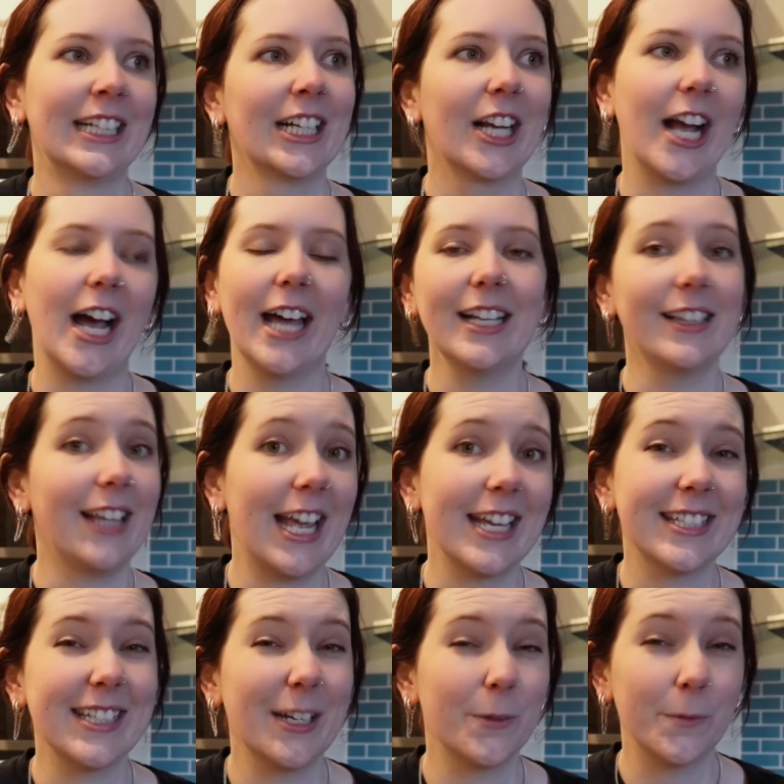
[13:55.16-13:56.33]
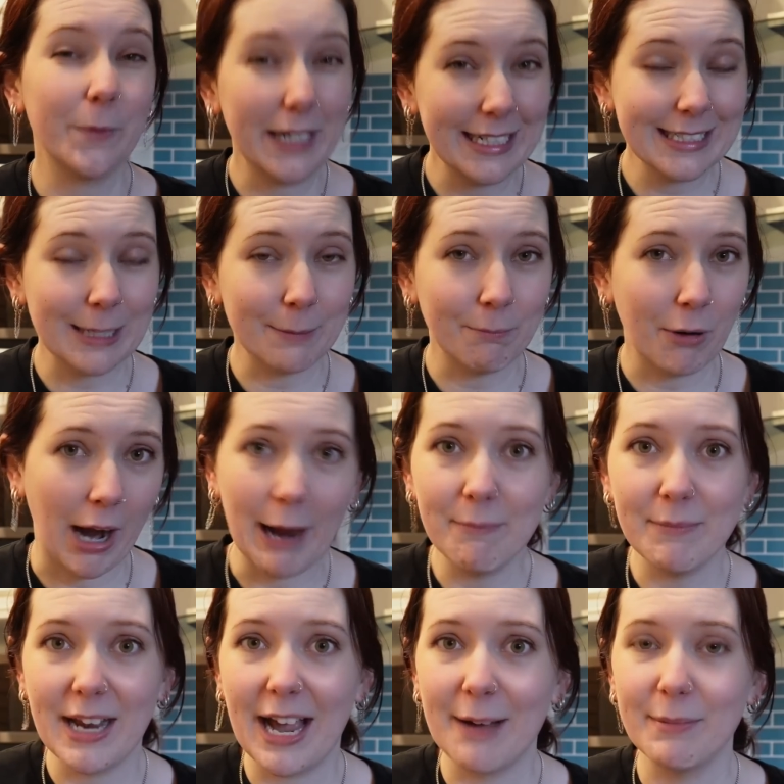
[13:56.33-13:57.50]
kind of less than a week to prep
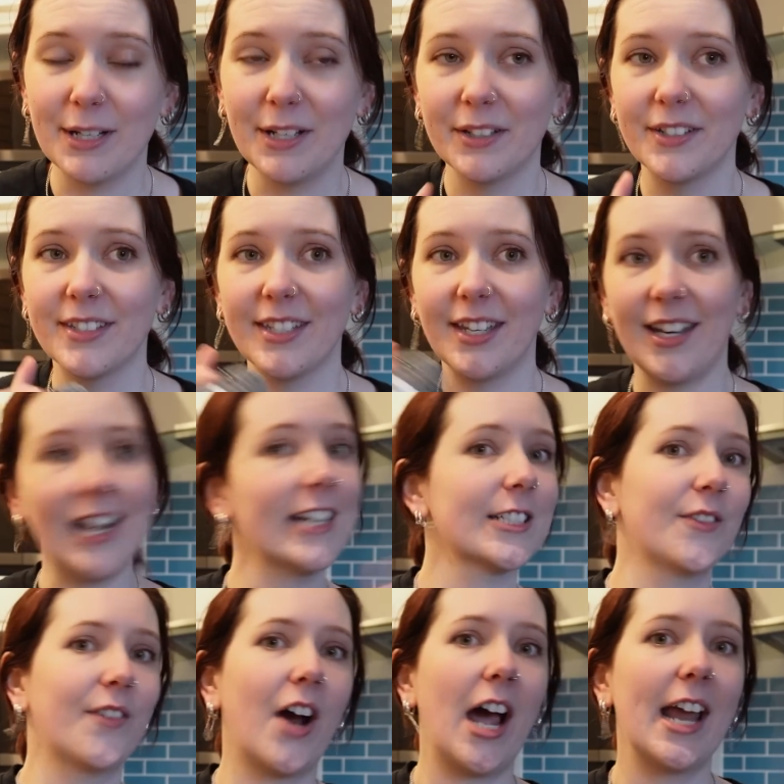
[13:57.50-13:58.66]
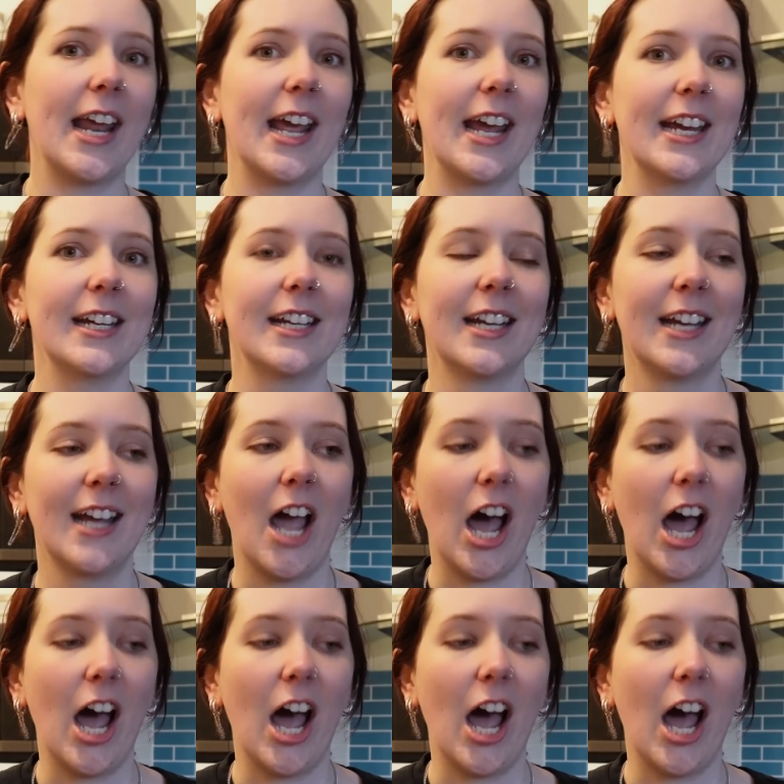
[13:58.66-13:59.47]
now because next Friday